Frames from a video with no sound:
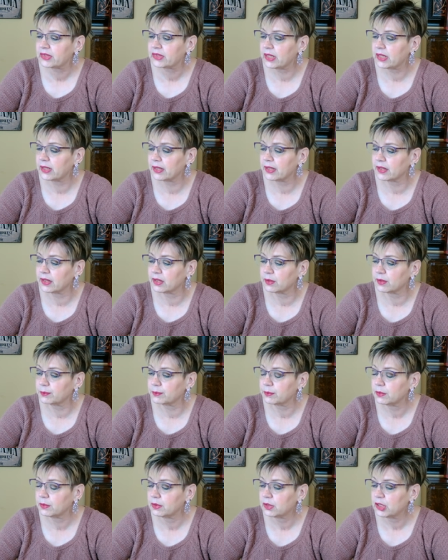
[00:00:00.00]

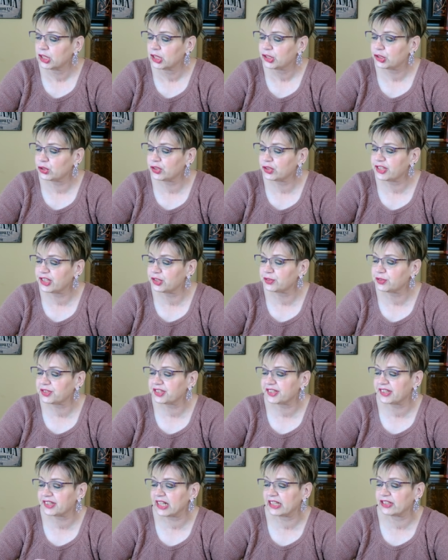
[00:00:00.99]
Um, you'll use
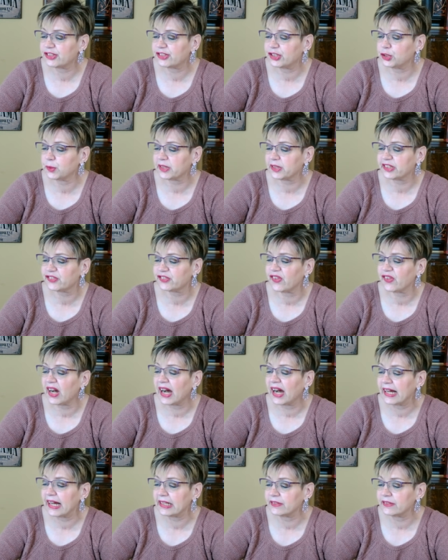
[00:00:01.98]
a size US
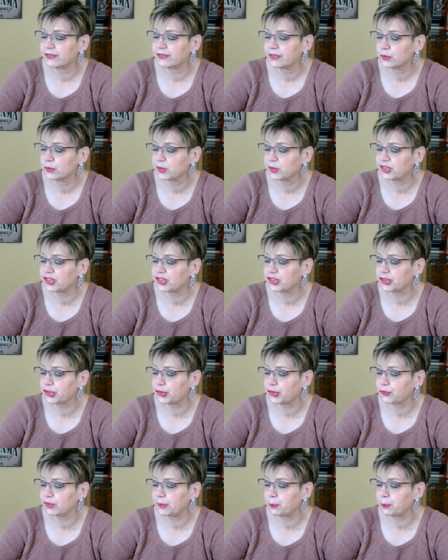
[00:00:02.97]
5 which is
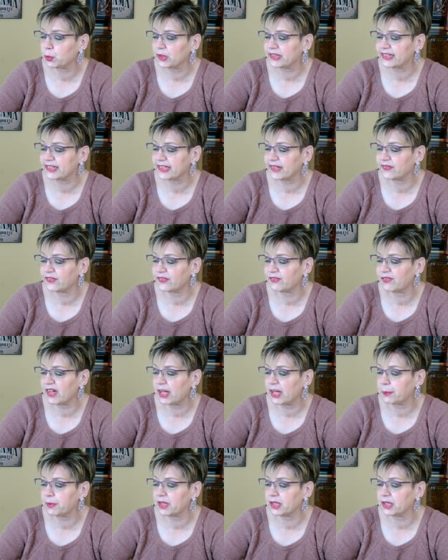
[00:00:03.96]

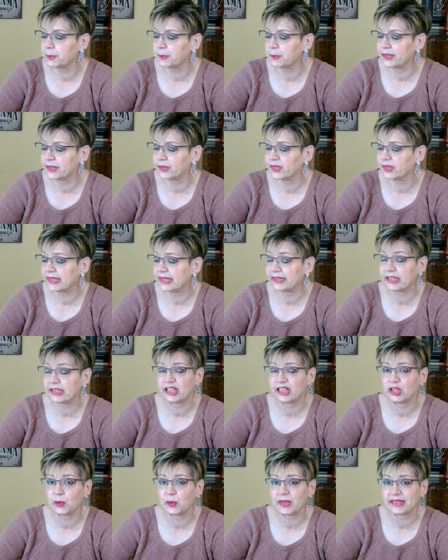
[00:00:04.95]
3.75 millimeter and a
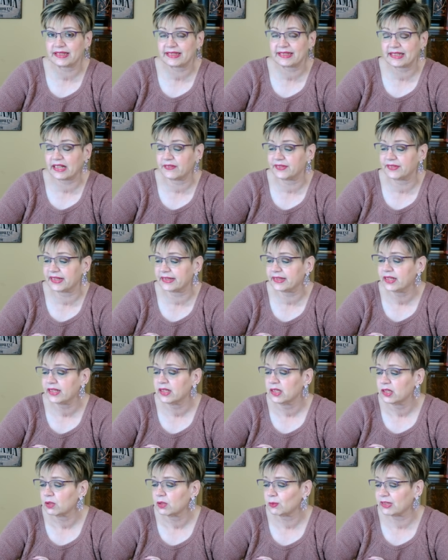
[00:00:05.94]
US 7
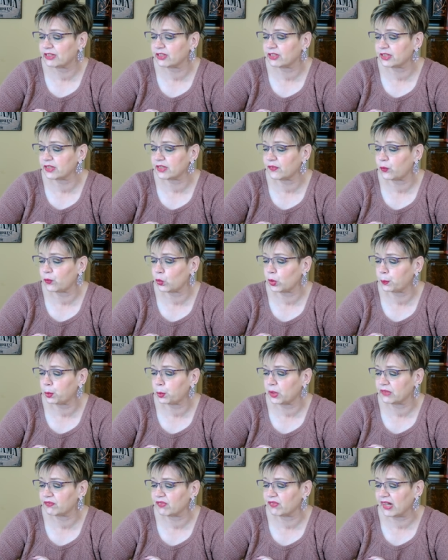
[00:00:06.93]
which is a
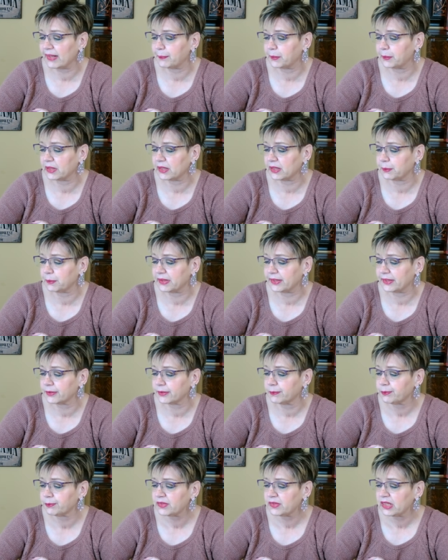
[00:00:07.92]
4.5 millimeter
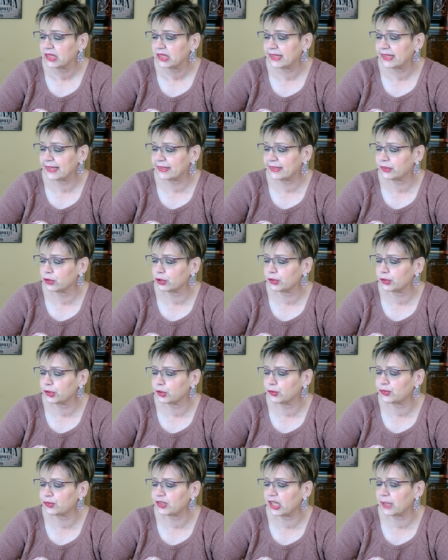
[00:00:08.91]
and they'll
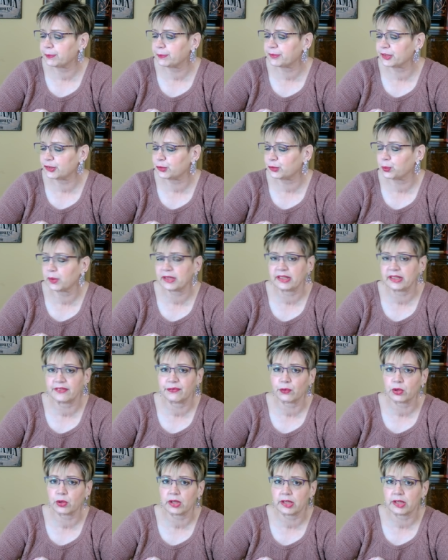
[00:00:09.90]
use up to
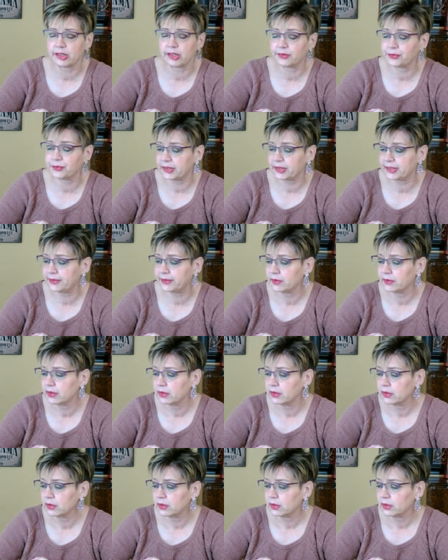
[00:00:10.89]
2,400
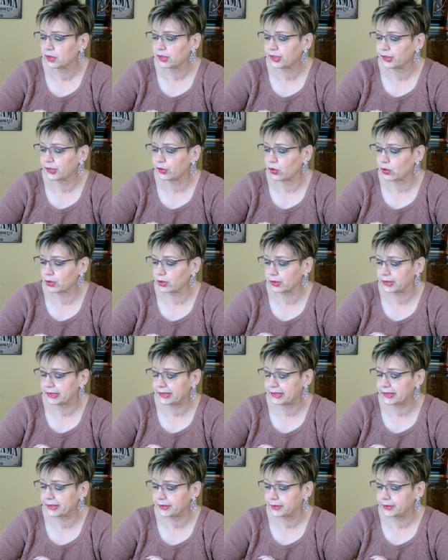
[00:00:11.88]

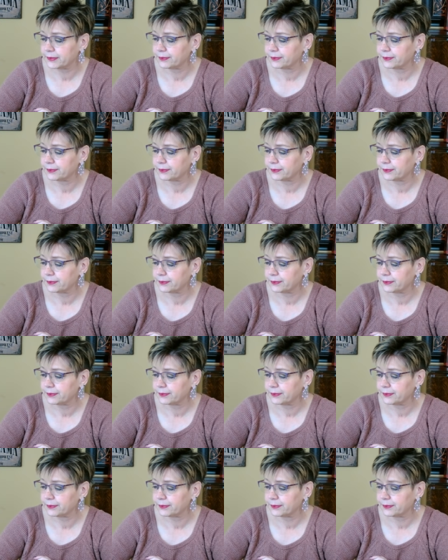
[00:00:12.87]
yards.